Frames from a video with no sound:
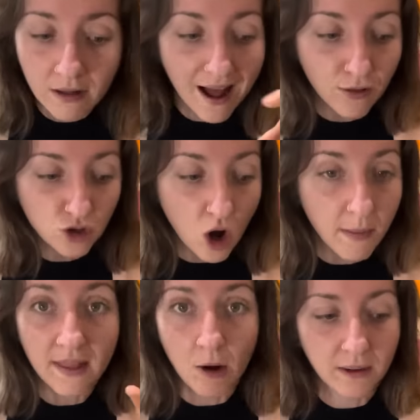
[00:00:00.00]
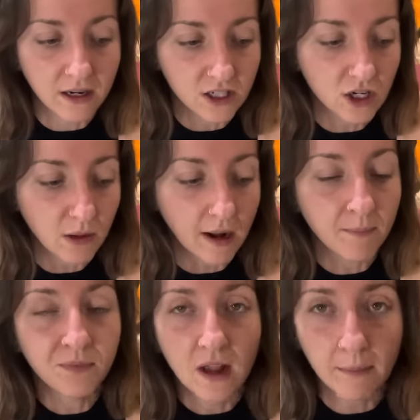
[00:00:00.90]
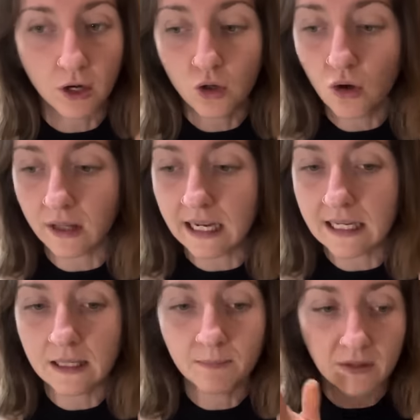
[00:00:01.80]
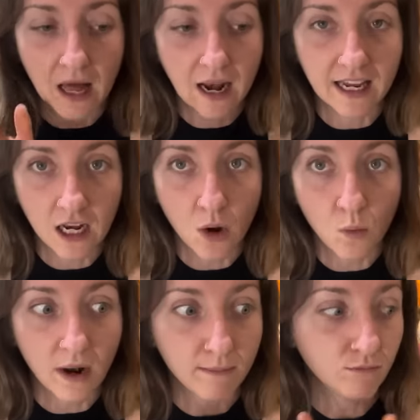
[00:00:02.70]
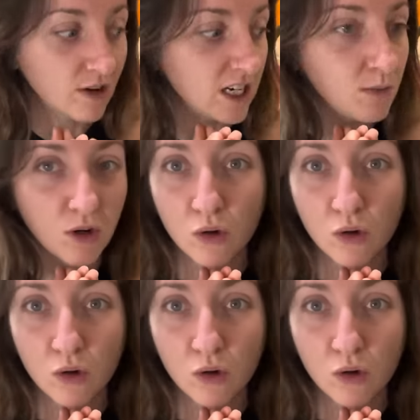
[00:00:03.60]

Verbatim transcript: that on the top and that would be nice so anyway I'm going to cook these and let you know when I'm ready to put it all